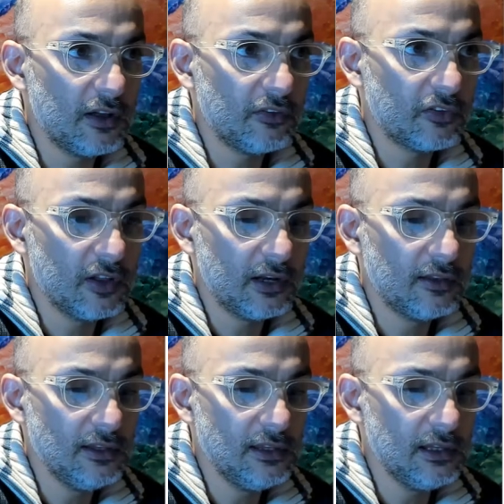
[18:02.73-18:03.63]
30
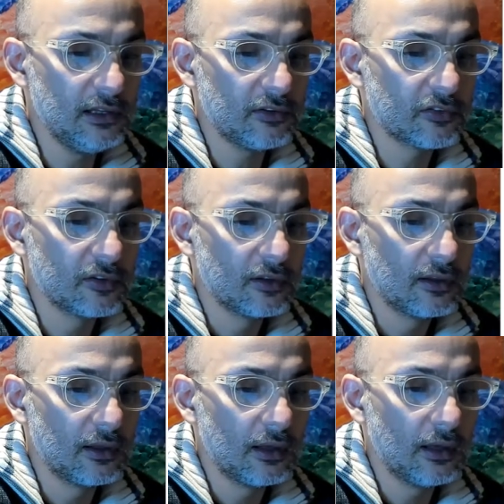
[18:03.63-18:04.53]
years,
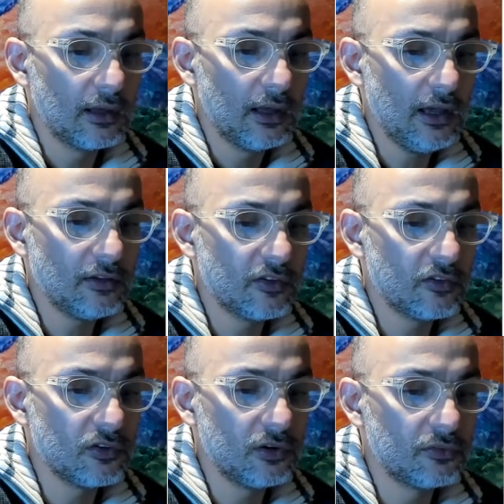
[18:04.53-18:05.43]
x is
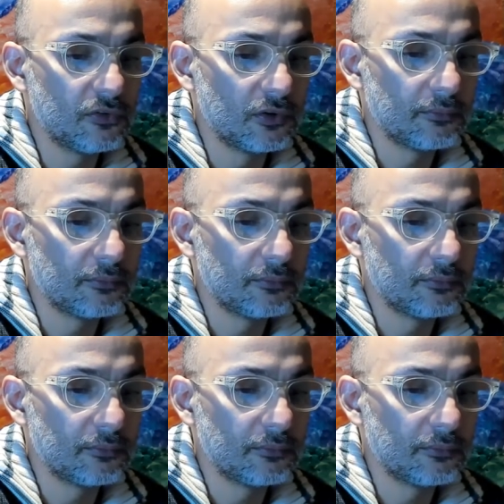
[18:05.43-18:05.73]
uniform.